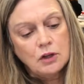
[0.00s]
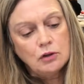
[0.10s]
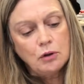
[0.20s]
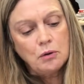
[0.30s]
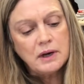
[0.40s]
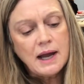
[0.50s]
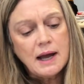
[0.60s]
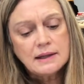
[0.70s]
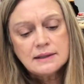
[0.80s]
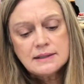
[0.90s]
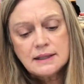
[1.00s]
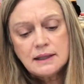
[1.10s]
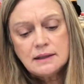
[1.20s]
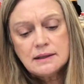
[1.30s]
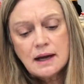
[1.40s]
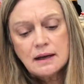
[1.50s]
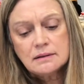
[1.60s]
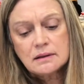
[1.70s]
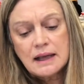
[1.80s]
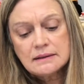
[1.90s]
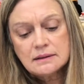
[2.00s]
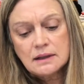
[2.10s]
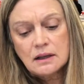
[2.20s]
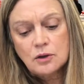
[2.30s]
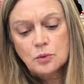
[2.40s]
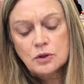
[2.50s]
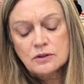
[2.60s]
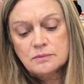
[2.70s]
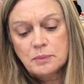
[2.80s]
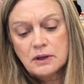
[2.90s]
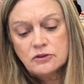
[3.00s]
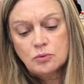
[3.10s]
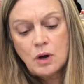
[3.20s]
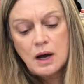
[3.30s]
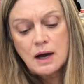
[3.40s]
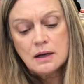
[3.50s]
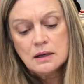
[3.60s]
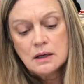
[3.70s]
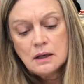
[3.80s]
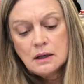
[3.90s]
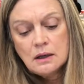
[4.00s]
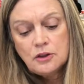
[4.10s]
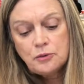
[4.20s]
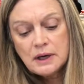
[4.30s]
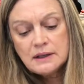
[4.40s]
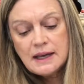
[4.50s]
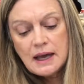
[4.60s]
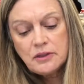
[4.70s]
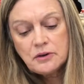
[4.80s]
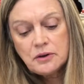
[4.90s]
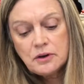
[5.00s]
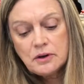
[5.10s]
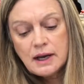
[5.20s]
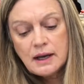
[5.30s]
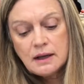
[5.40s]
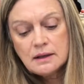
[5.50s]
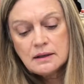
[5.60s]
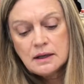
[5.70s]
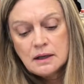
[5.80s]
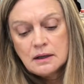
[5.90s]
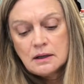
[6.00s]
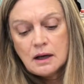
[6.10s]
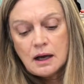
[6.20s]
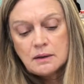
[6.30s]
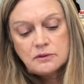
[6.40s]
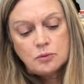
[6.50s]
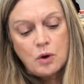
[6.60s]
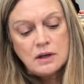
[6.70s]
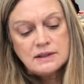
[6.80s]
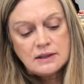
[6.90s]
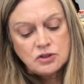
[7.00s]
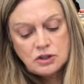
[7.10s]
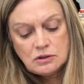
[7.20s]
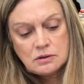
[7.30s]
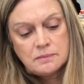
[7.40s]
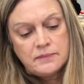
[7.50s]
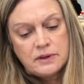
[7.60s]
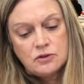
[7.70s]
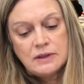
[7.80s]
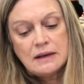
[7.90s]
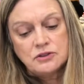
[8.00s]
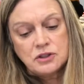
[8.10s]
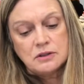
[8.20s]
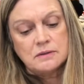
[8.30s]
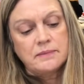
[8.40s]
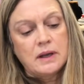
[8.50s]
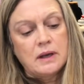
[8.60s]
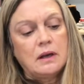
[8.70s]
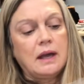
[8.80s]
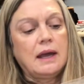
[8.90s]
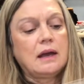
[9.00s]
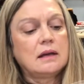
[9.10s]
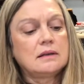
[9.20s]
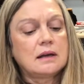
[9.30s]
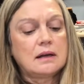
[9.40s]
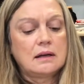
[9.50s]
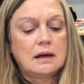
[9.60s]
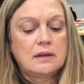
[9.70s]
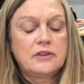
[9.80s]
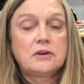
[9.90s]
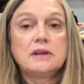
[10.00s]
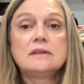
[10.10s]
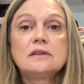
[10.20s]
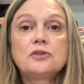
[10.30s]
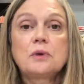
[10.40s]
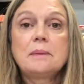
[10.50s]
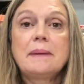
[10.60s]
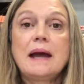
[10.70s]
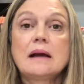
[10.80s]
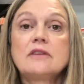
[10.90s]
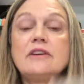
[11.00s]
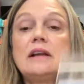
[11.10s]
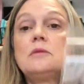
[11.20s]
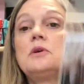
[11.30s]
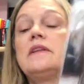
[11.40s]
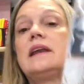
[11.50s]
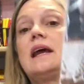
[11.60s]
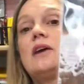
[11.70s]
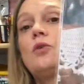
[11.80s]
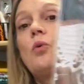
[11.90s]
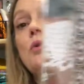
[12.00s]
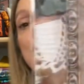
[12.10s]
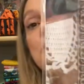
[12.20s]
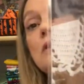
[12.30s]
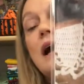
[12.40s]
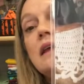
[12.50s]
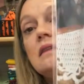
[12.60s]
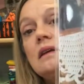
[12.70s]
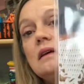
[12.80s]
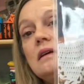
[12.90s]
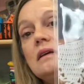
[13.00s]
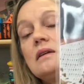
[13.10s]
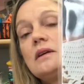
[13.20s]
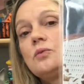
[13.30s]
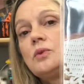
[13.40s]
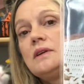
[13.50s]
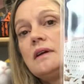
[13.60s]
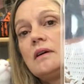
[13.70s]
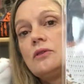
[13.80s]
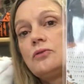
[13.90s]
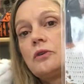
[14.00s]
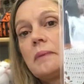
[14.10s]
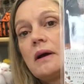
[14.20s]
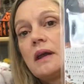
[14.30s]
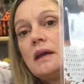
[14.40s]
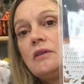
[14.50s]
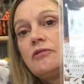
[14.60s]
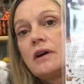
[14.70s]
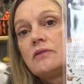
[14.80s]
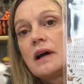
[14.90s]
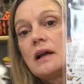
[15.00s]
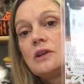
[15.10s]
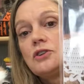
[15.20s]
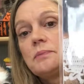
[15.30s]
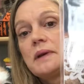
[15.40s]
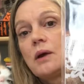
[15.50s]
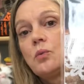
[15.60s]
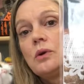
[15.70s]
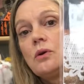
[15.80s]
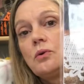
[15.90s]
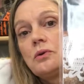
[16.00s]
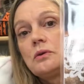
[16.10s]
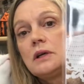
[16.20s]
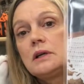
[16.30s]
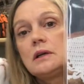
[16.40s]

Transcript: Gloriana, Dinky Dyes, Classic Colorworks, Belle Soie, Thread Gatherer, and Soie d'Alger. And there is a thread pack available that I can order. I think it retails for about $85, but I will order it